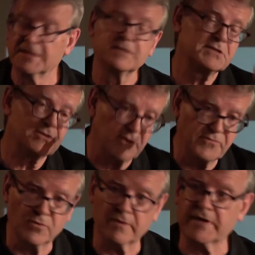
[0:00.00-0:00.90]
Sorry for
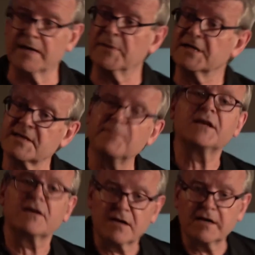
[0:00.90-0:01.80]
all of that. But it's something
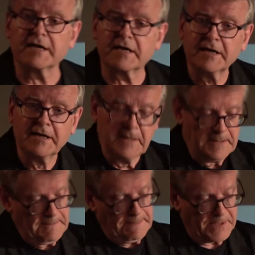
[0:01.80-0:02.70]
like
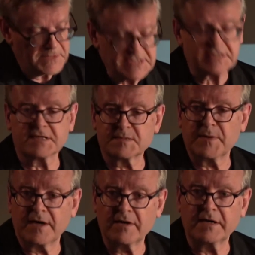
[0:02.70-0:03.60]
there is this
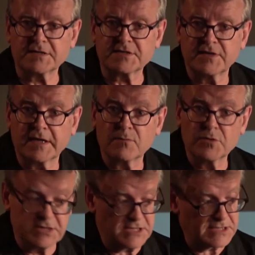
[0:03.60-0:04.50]
Bauhaus thing
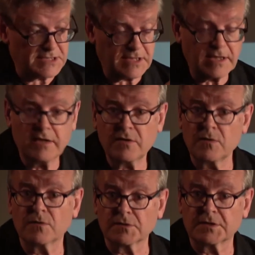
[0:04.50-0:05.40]
which is
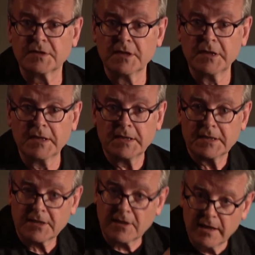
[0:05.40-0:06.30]
killed
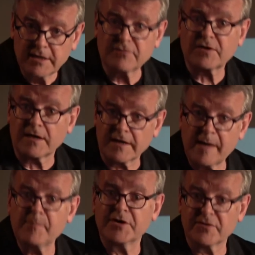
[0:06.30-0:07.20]
kind of
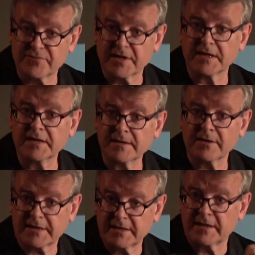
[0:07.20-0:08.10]
collaboratively, like
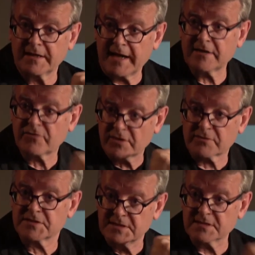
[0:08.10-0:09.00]
in an Agatha
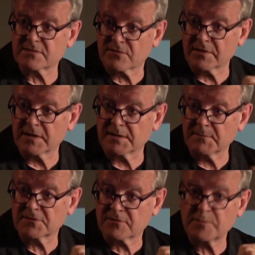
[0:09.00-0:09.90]
Christie story.
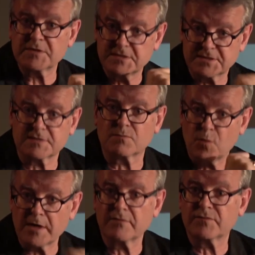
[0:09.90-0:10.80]
Gropius is just one
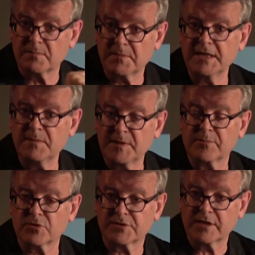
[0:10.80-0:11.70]
of the many people
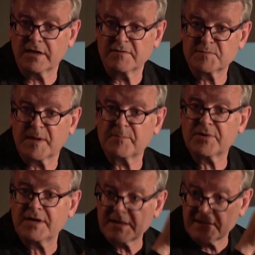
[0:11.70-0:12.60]
with knives, but
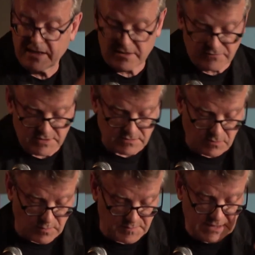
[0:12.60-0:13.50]
plucked out of his
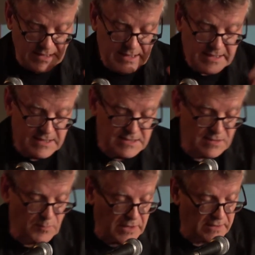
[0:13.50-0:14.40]
corpse is the
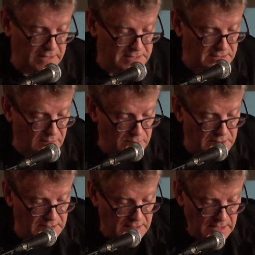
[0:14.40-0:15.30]
Bauhaus that we
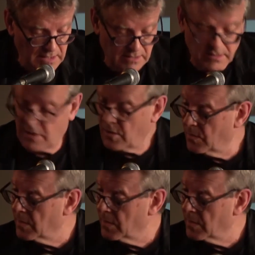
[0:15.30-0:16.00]
know